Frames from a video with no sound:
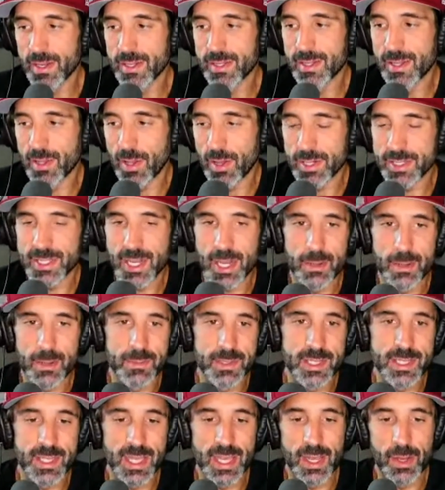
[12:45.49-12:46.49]
A lot of
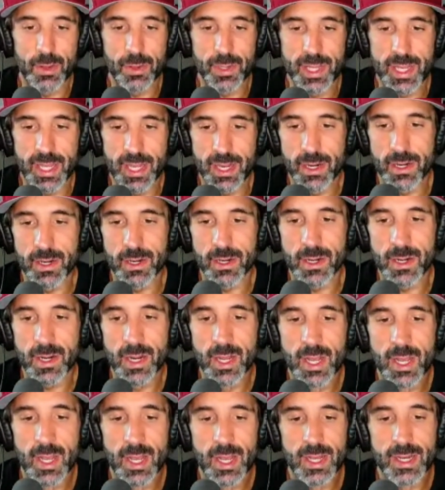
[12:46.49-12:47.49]
times they only hear
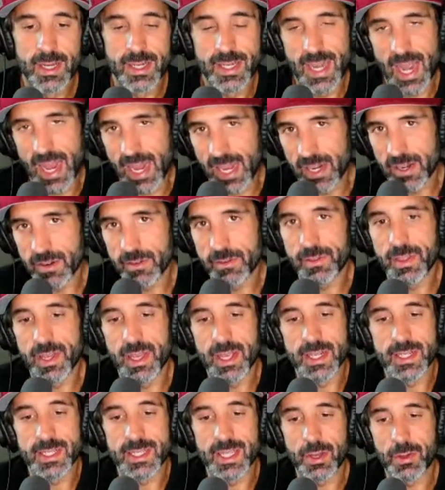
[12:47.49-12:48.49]
negative
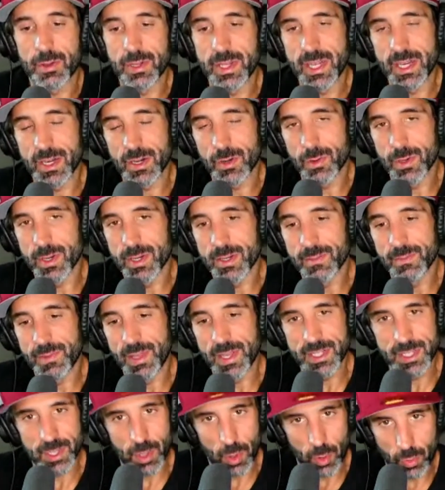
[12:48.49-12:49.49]
things. They only hear when
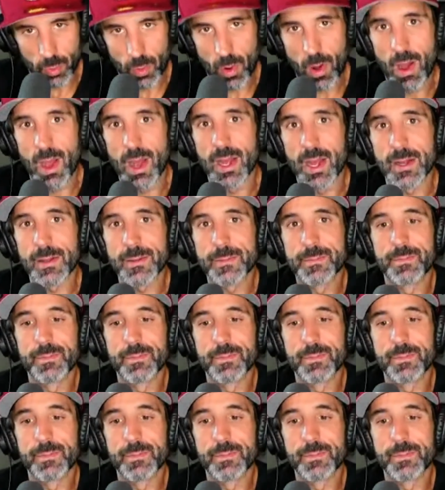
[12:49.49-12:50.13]
things go wrong.